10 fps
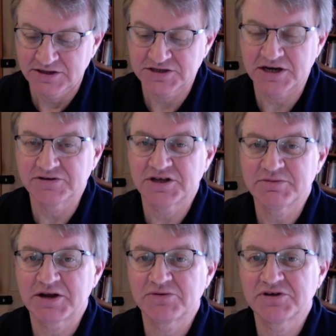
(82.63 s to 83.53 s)
So it doesn't
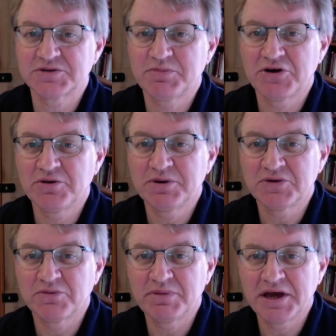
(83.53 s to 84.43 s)
matter whether it's bourbon
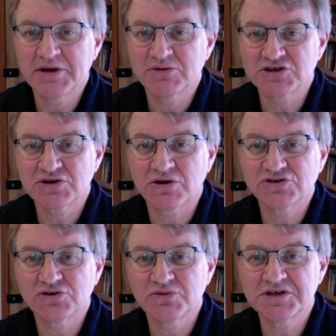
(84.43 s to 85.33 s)
or beer or
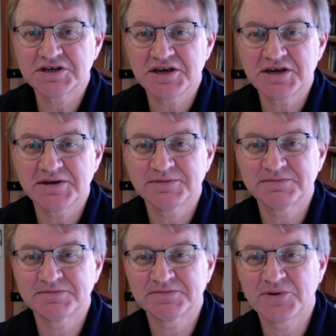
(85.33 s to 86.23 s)
scotch or whiskey
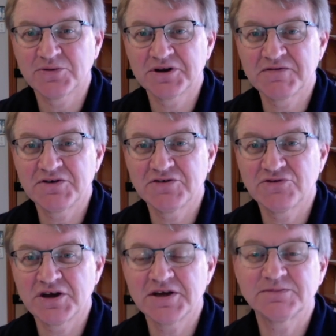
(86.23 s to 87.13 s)
or whatever you
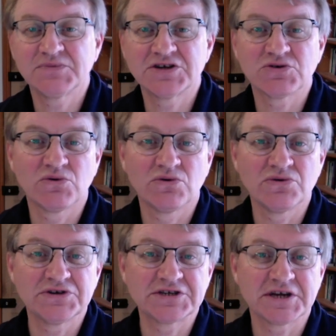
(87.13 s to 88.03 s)
drink, it's all
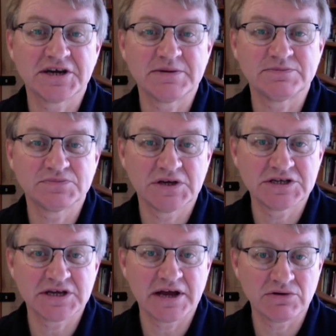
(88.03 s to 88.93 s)
the same.
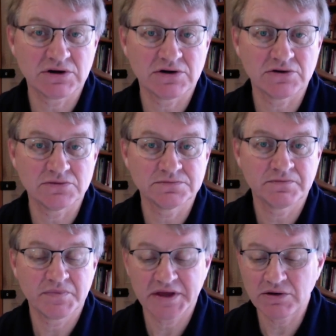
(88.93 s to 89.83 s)
It's alcohol.
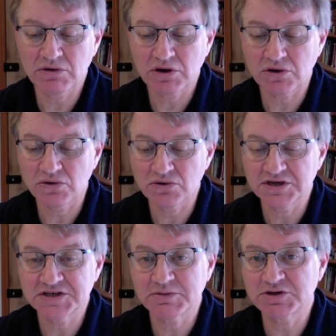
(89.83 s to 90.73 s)
Alcohol
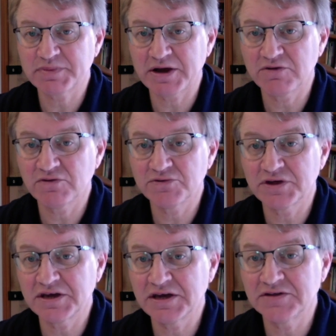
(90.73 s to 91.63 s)
is the most powerful
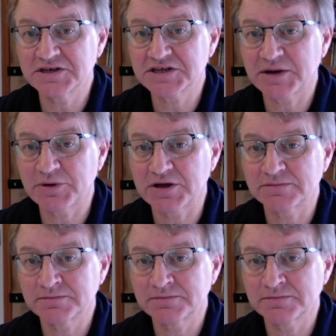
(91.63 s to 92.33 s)
thing in the stomach.